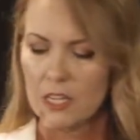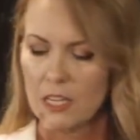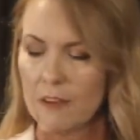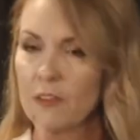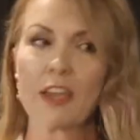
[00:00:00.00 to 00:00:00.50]

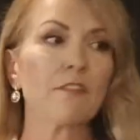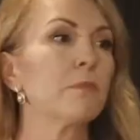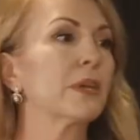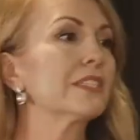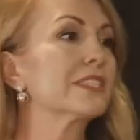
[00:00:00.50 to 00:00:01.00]
Have you ever
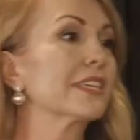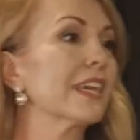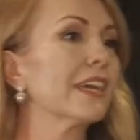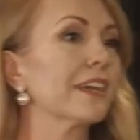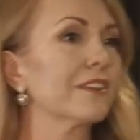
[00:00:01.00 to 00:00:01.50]
been
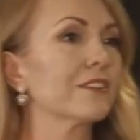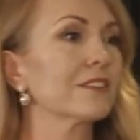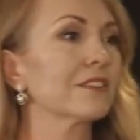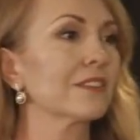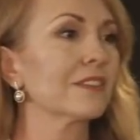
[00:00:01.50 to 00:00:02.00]
scared?
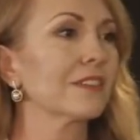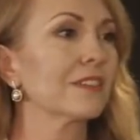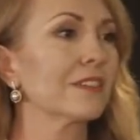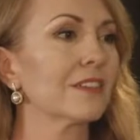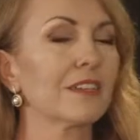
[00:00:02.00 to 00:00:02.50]

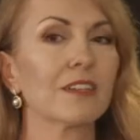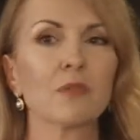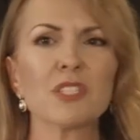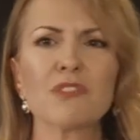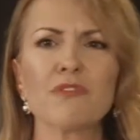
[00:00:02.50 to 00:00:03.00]

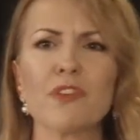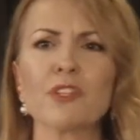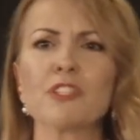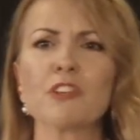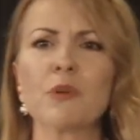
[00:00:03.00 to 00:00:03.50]
What's the
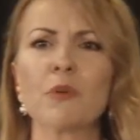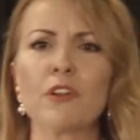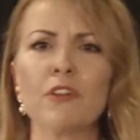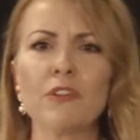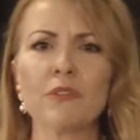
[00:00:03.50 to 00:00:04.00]
first thing you want to
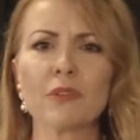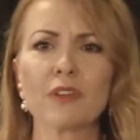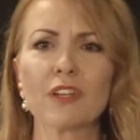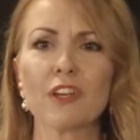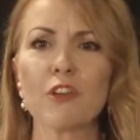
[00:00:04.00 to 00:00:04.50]
do?
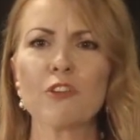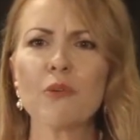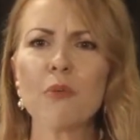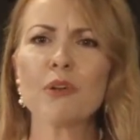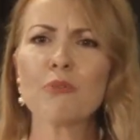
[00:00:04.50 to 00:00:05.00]
You
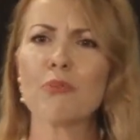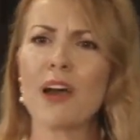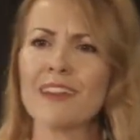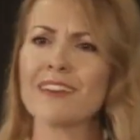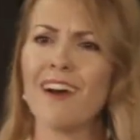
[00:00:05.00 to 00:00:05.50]
want to
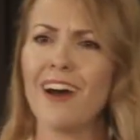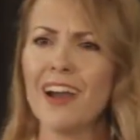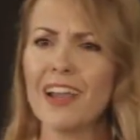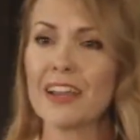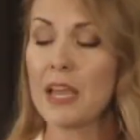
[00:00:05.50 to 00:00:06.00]
run and
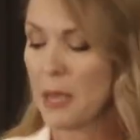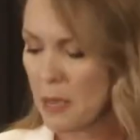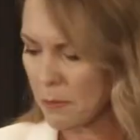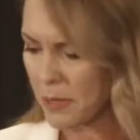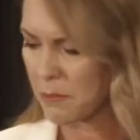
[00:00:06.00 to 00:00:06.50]
hide.
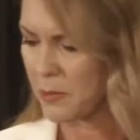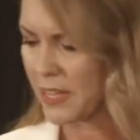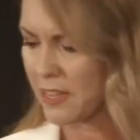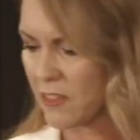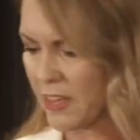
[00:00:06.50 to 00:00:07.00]
But
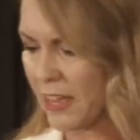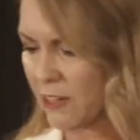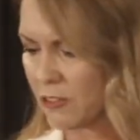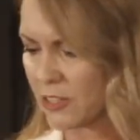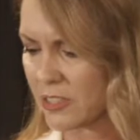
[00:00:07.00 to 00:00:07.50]
being the
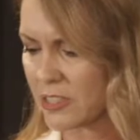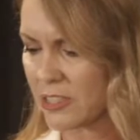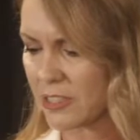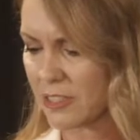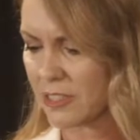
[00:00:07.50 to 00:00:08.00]
eldest,